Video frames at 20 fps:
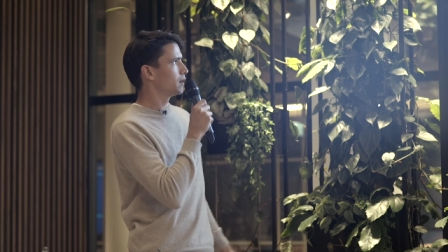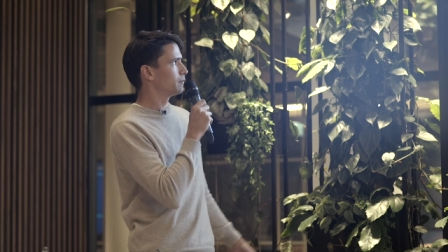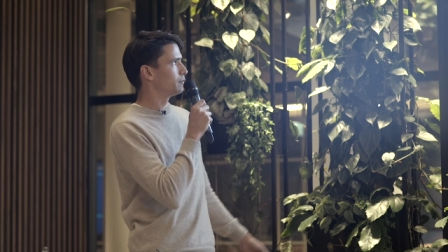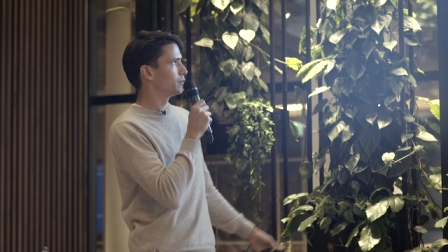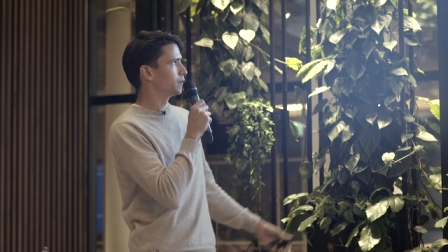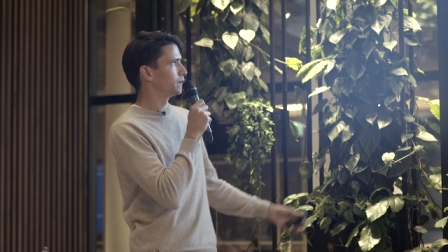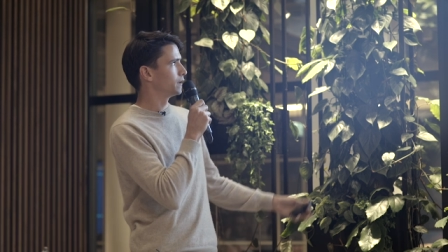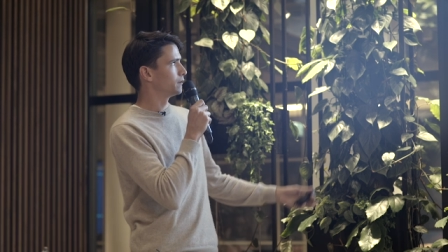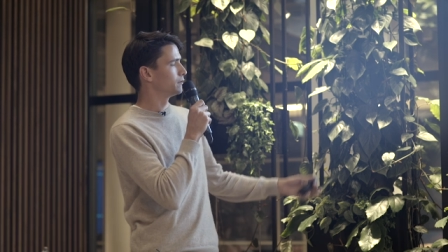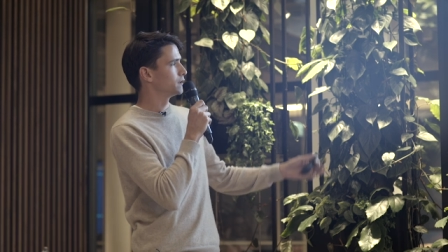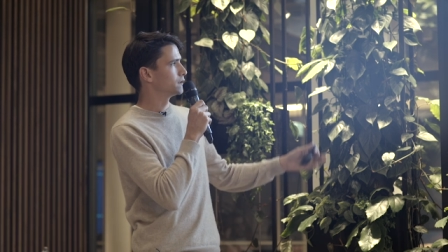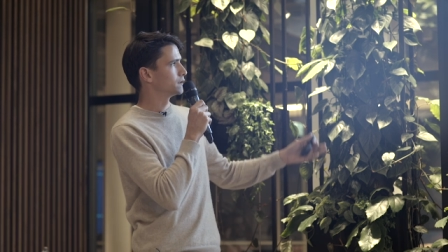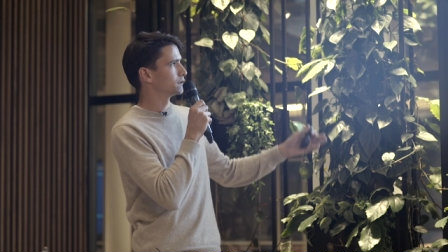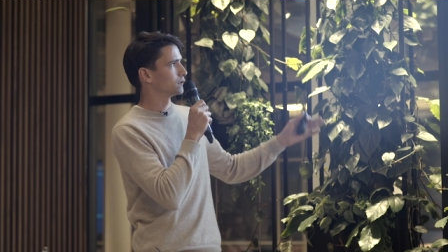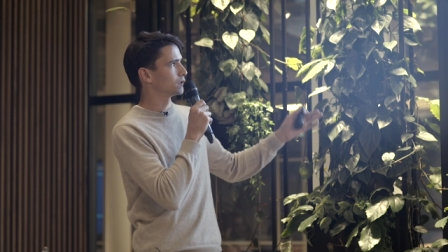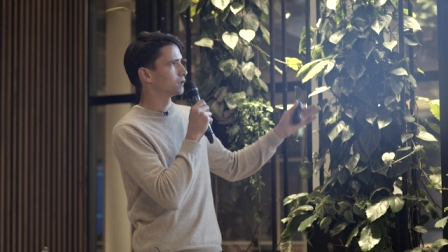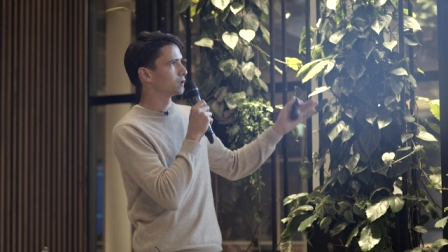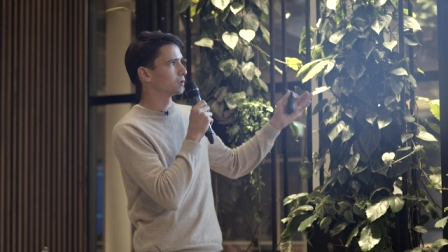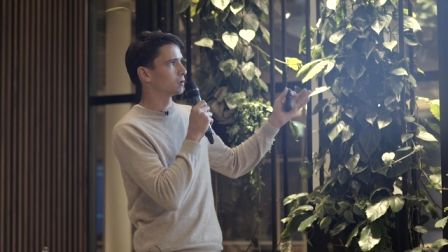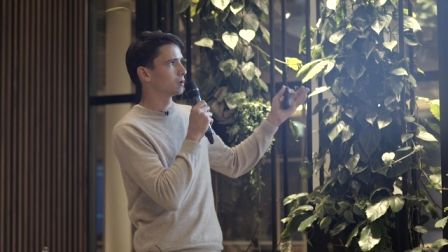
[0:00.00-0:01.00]
But there is
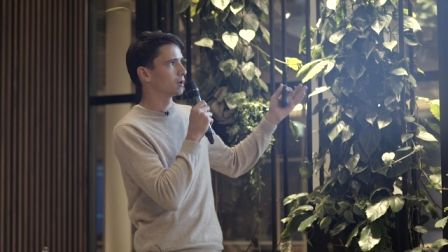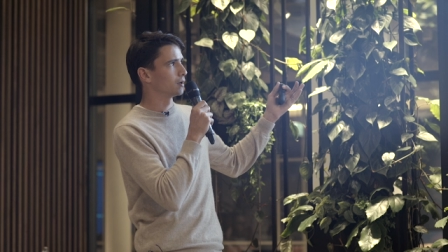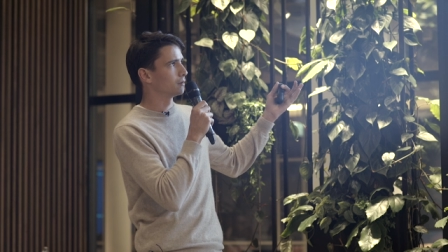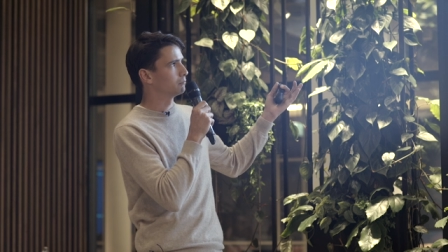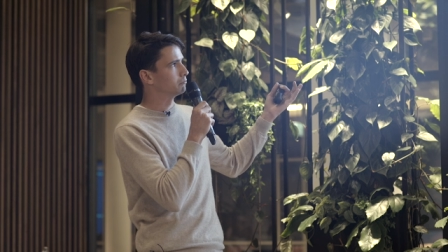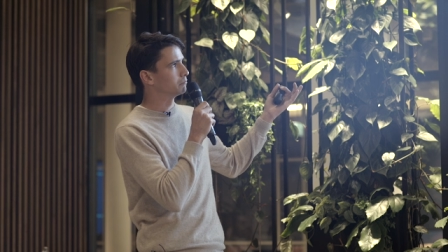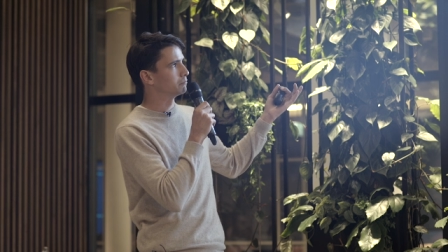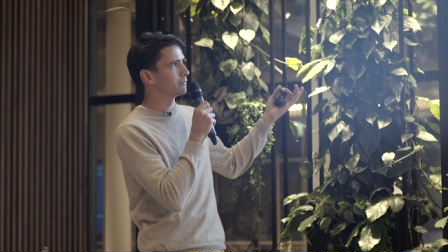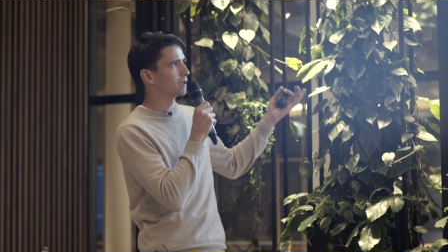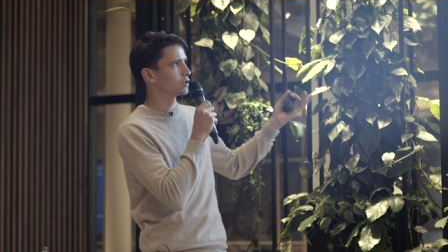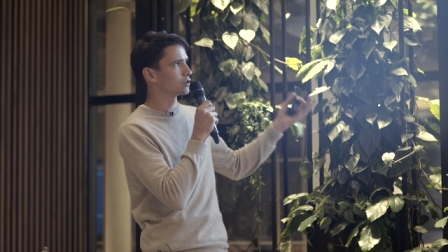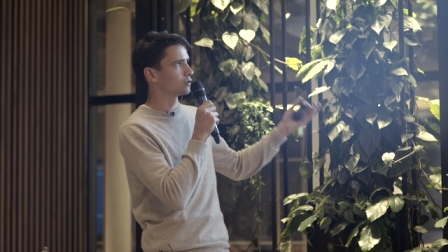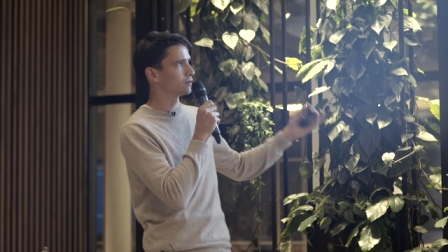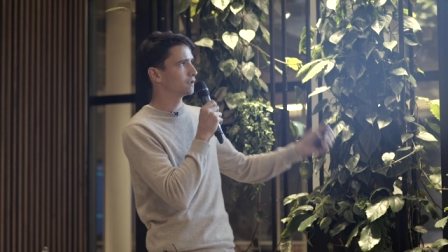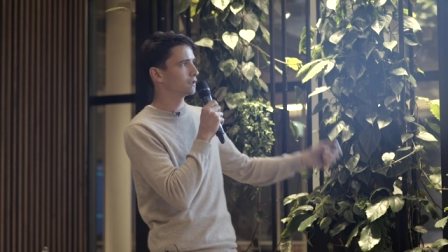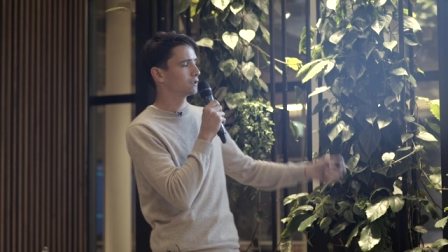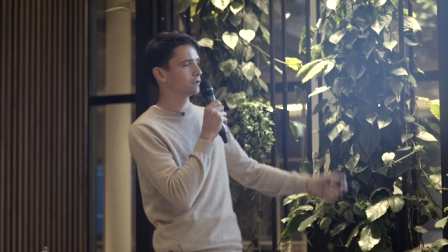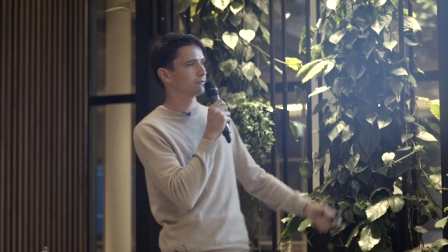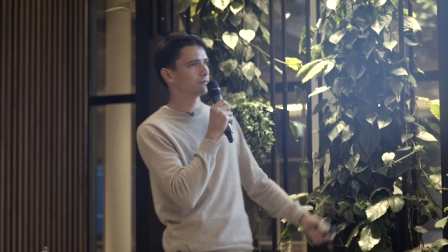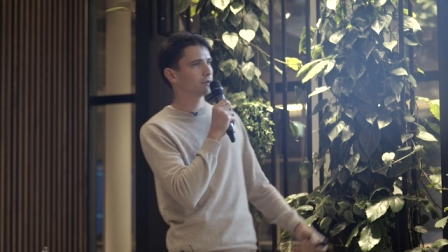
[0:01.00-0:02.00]
a
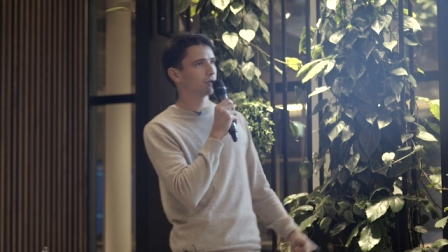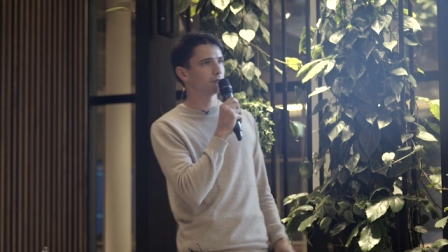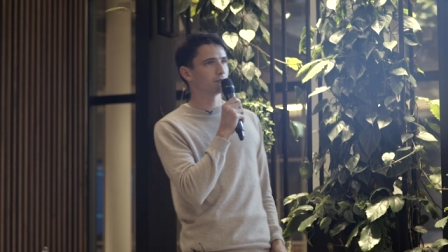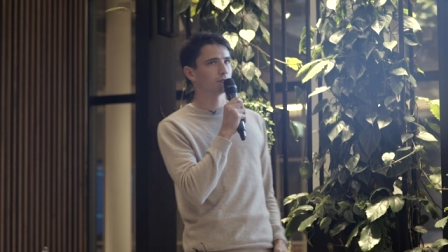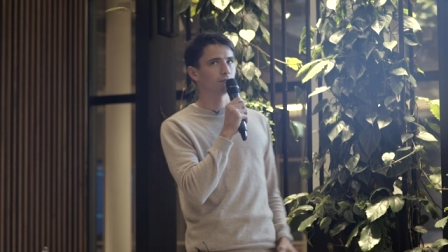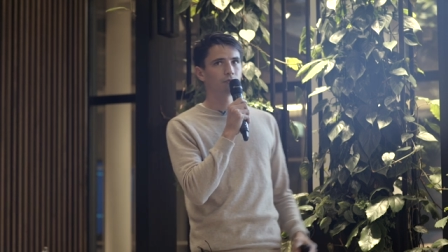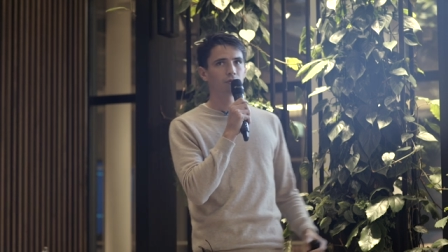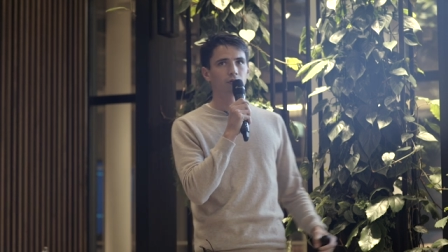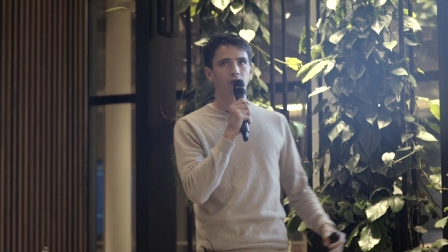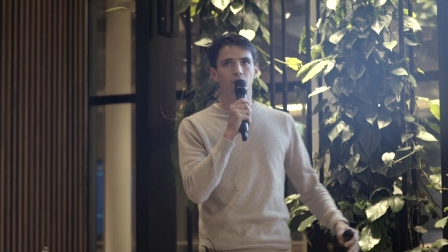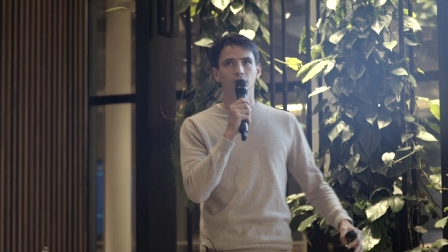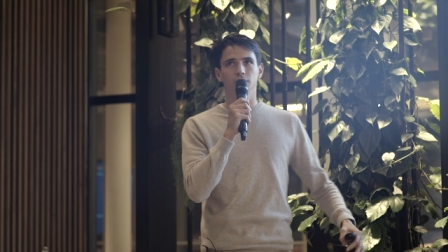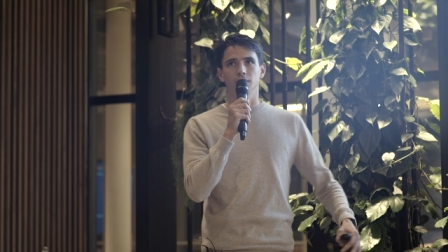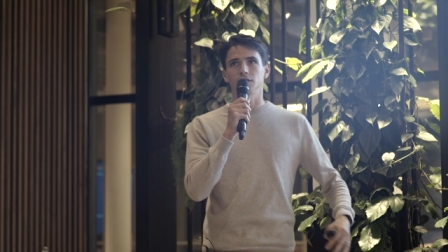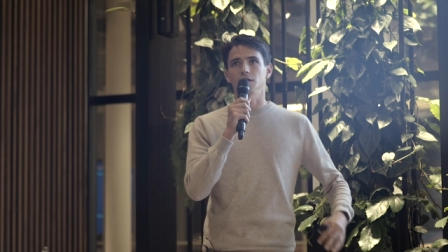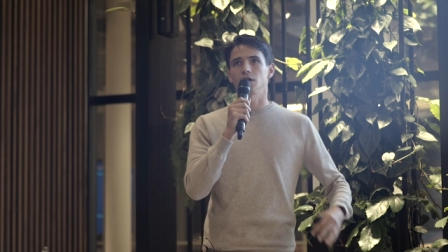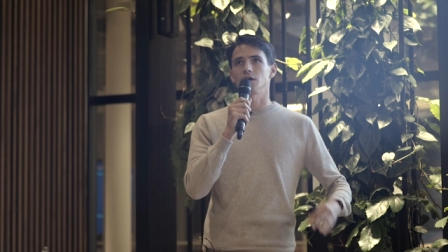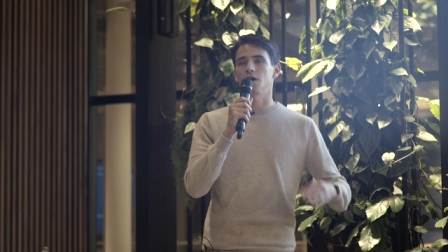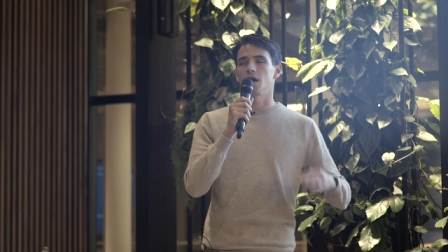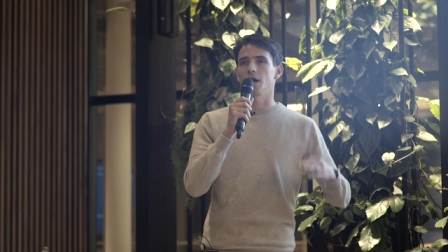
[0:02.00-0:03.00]
majority of them for now that
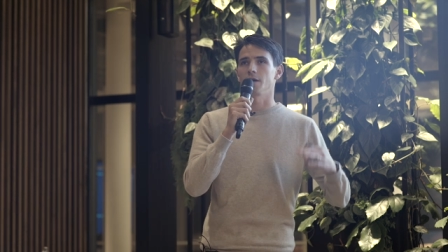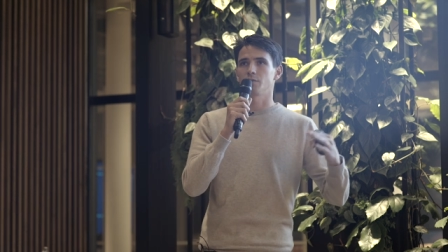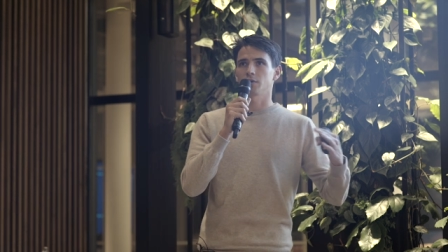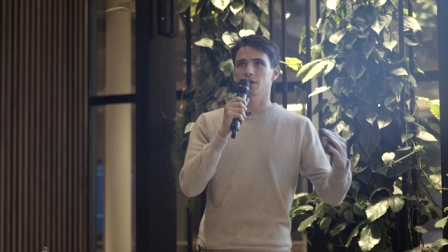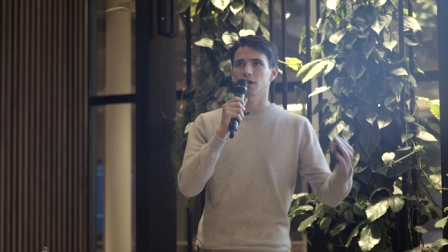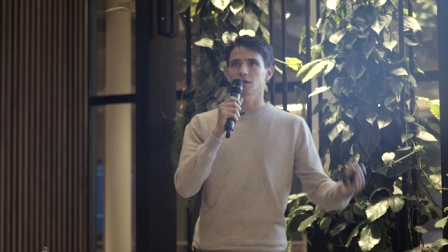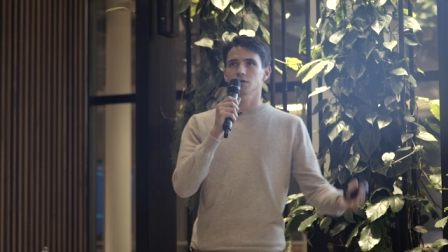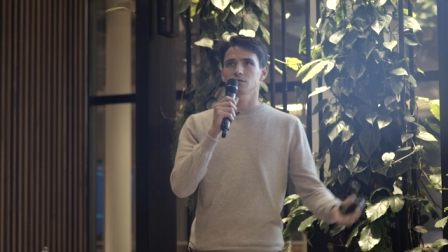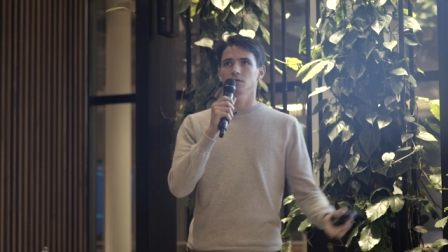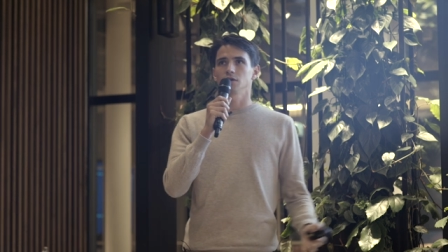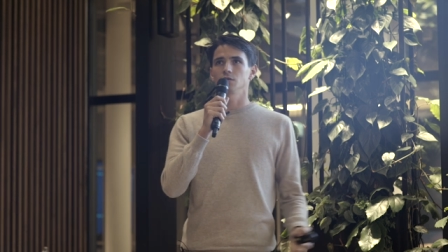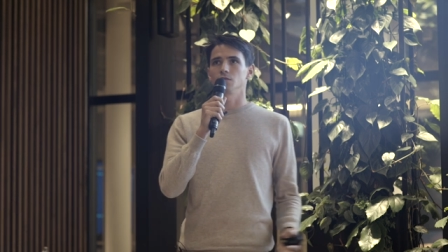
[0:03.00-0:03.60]
are hyper-casual.